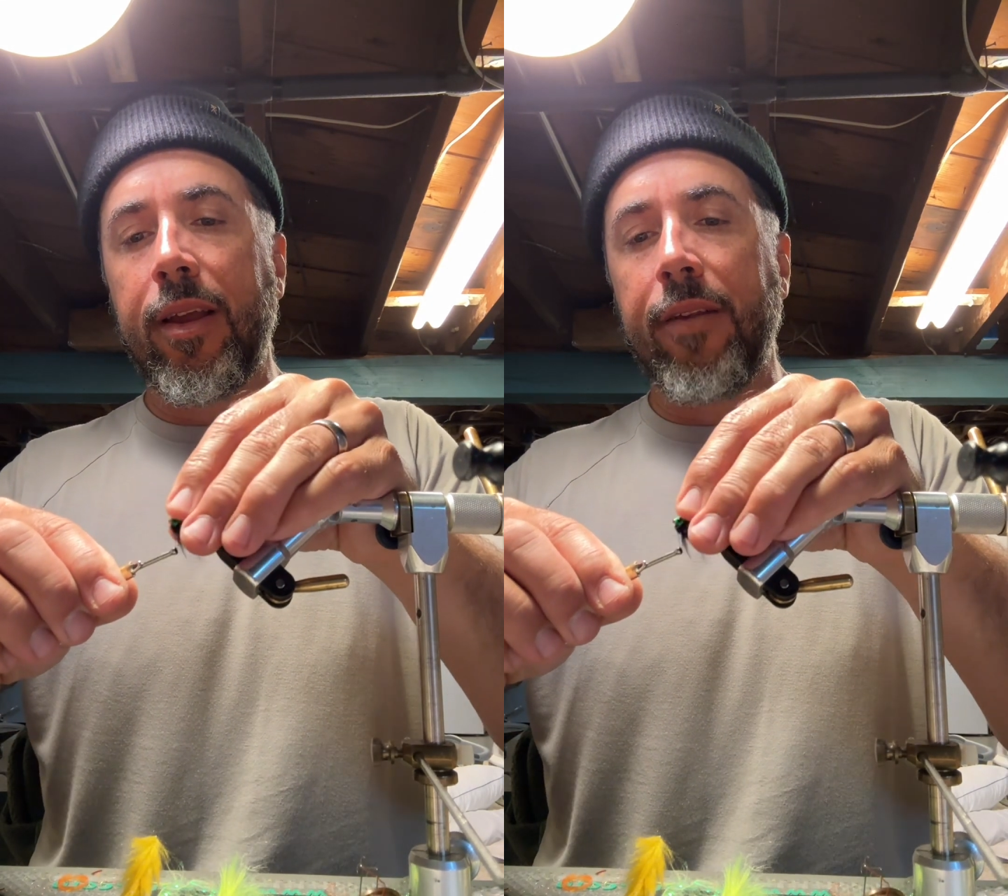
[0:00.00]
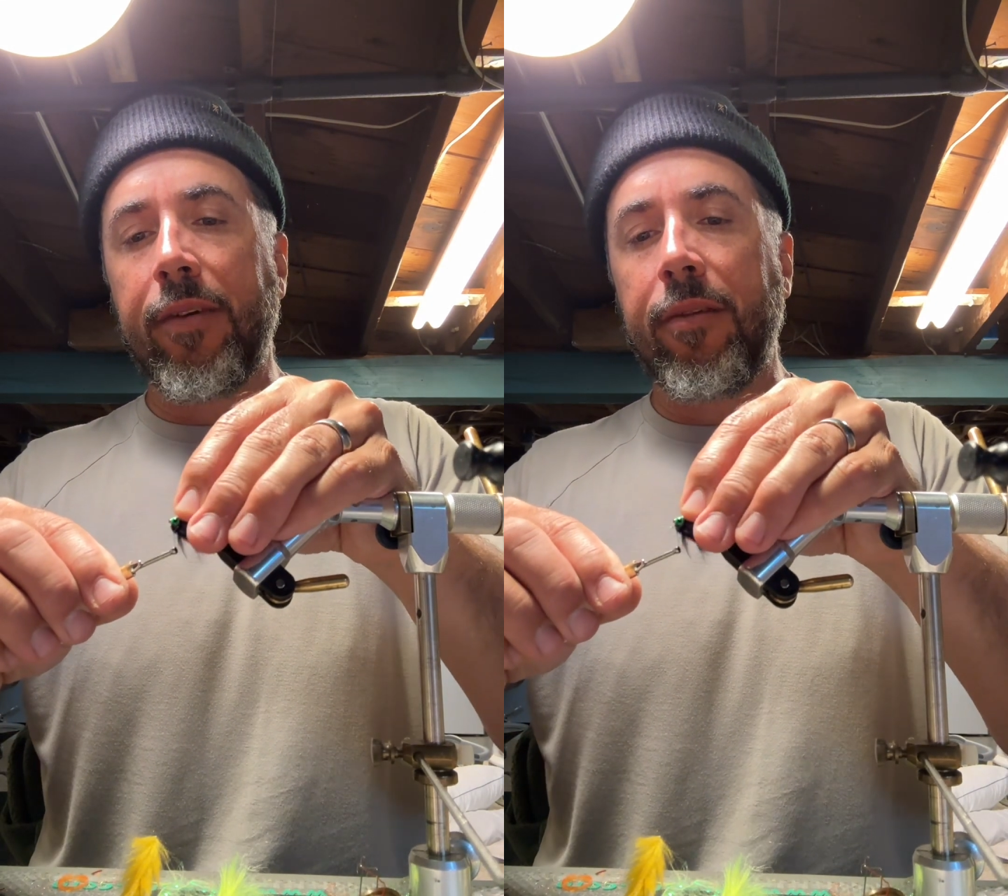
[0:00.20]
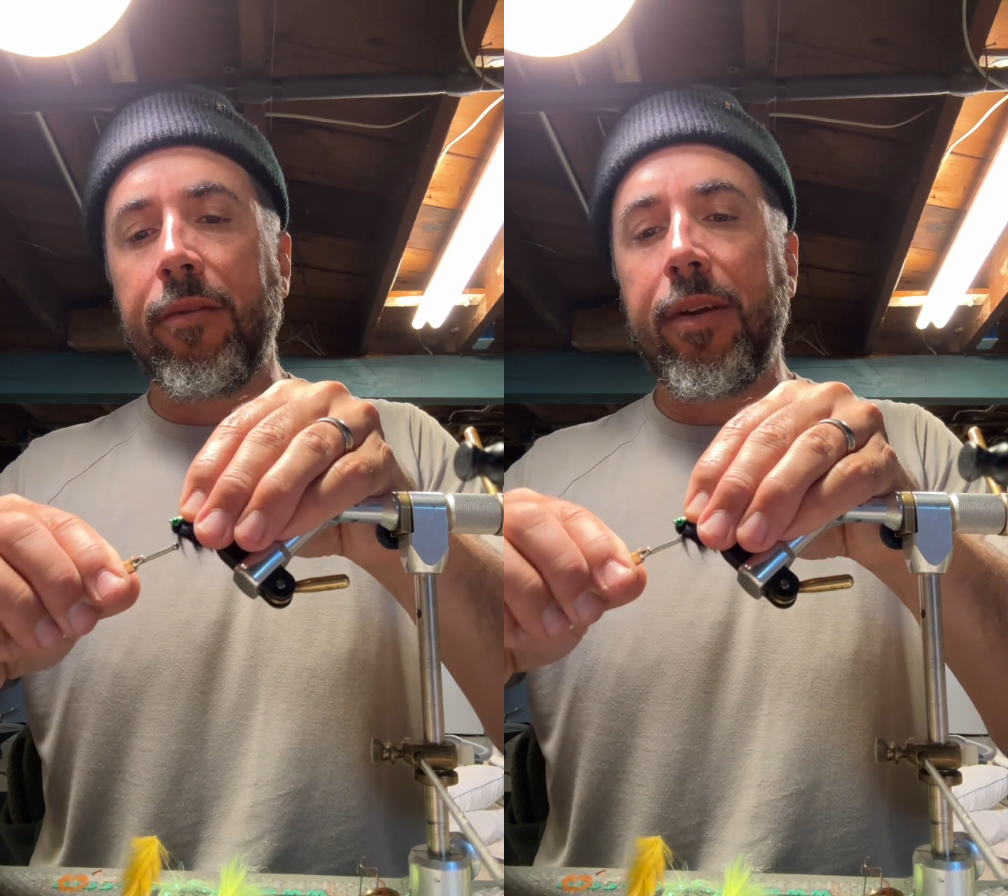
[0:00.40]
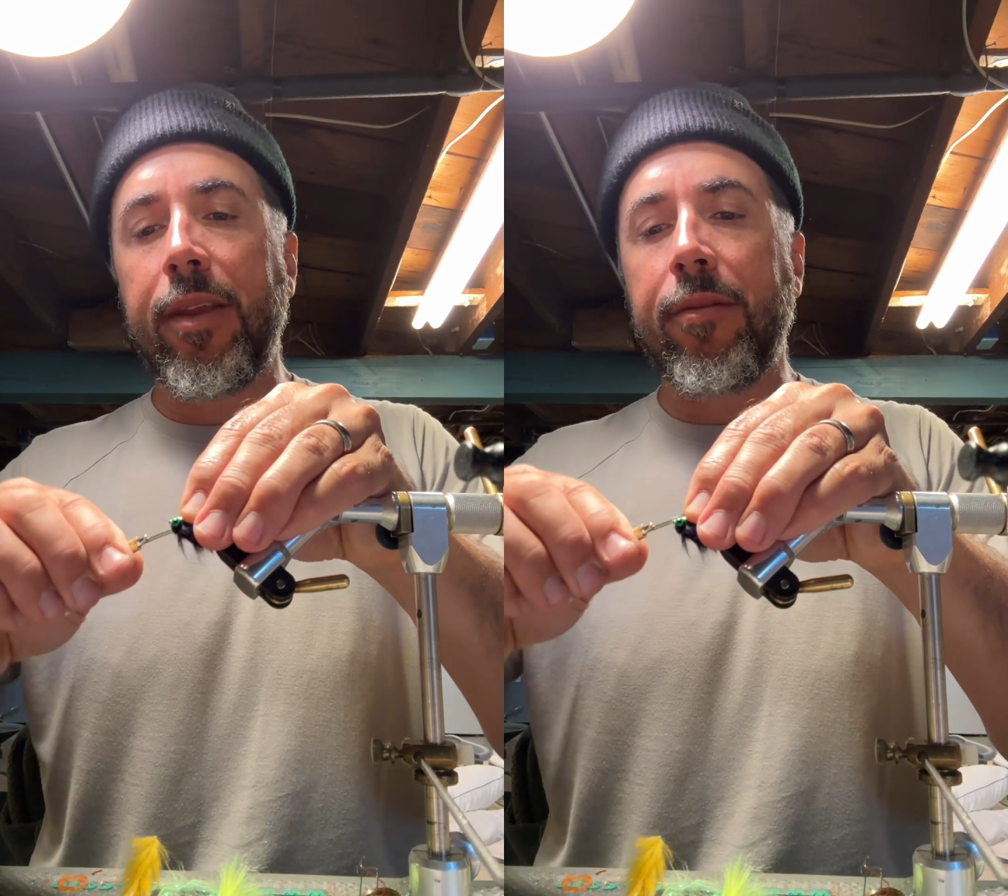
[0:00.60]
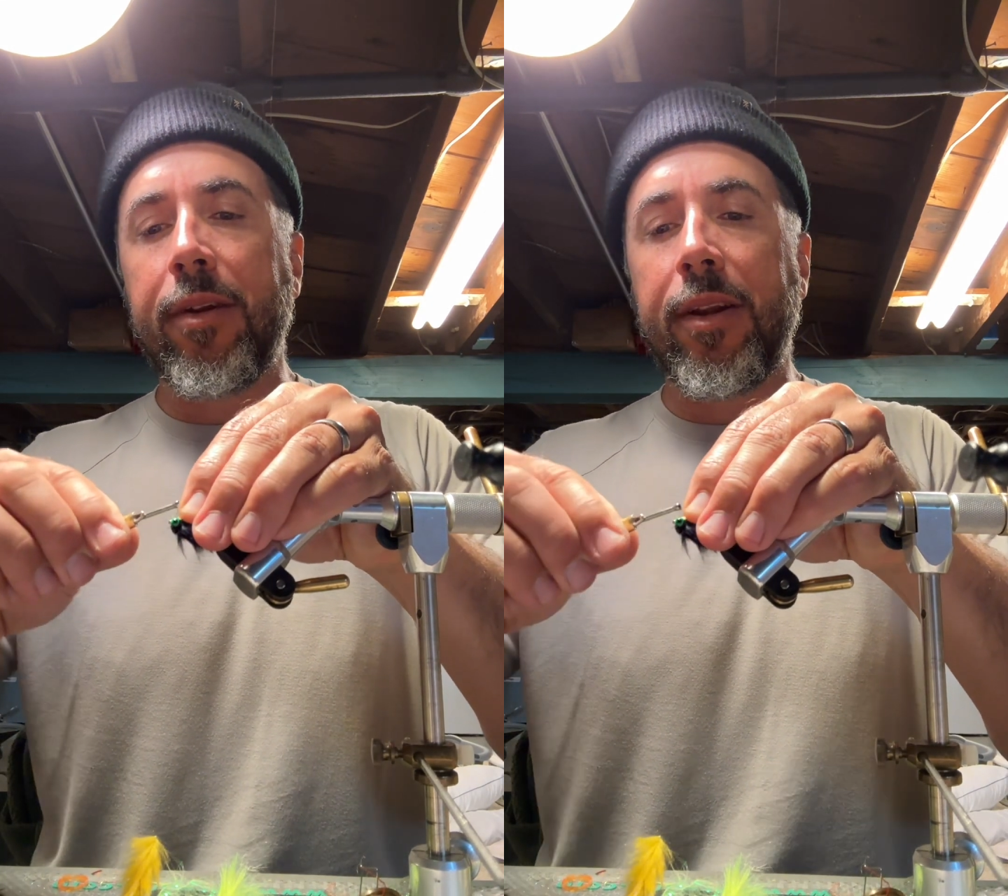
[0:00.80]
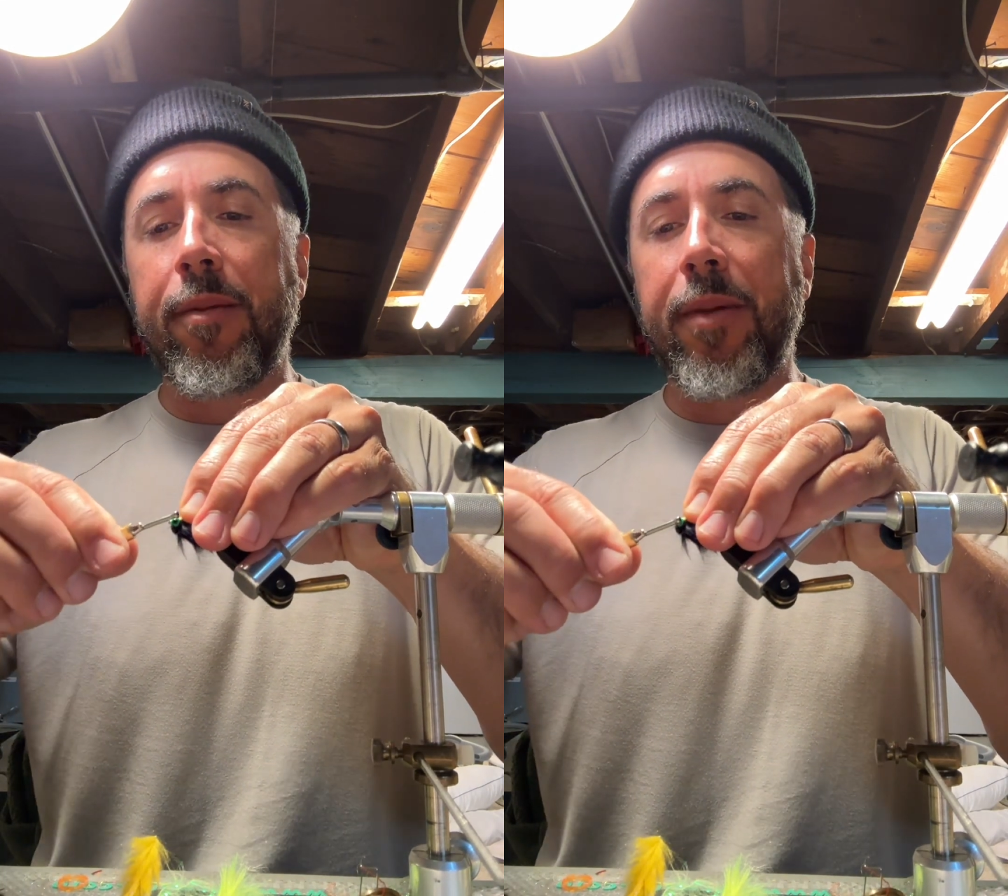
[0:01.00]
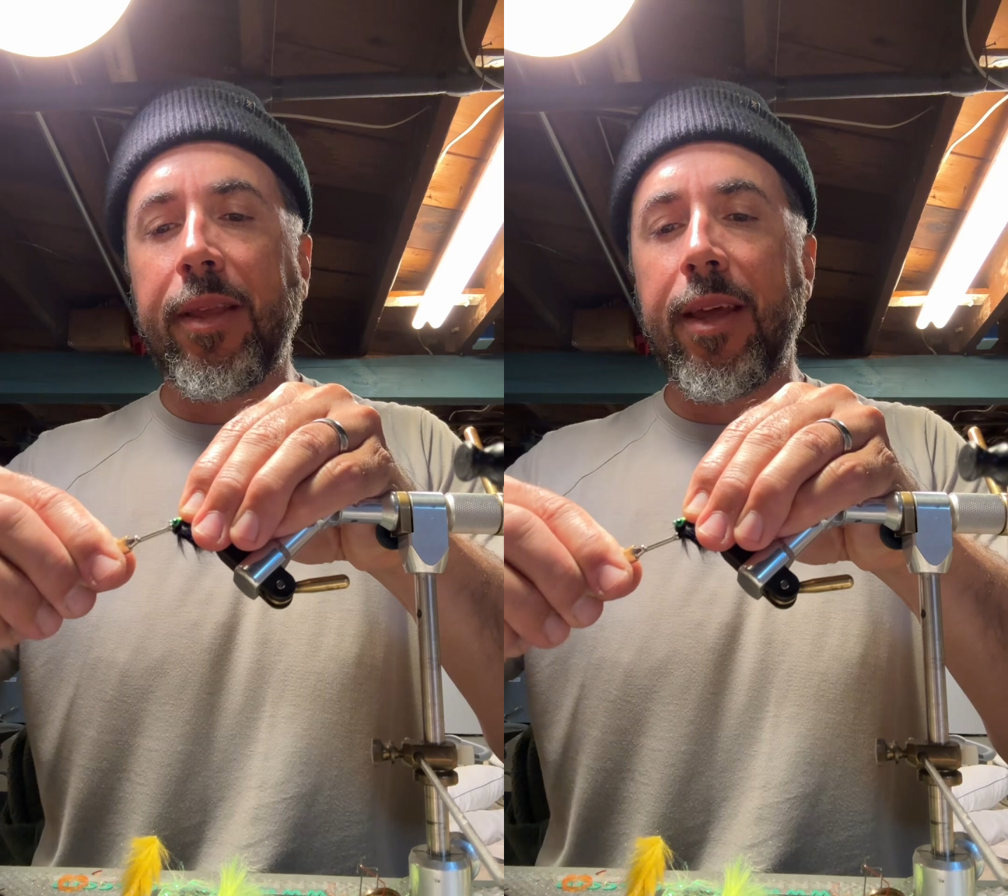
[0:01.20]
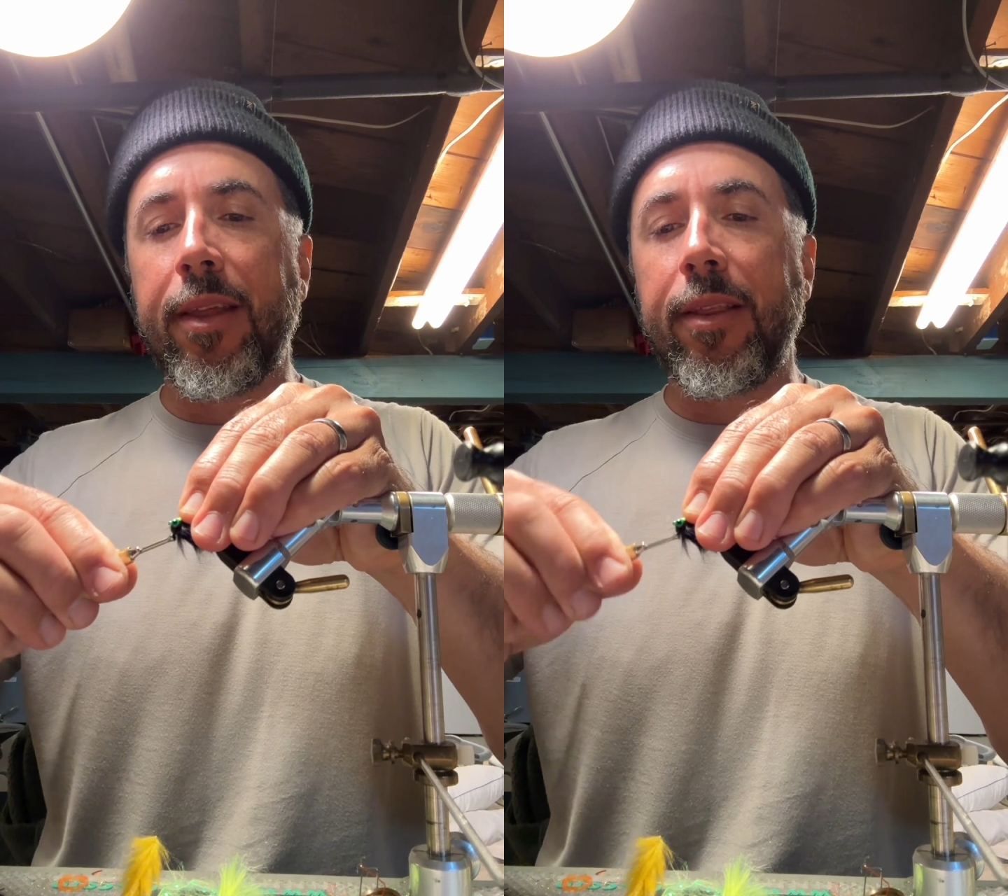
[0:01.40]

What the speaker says: If I really wanted to make that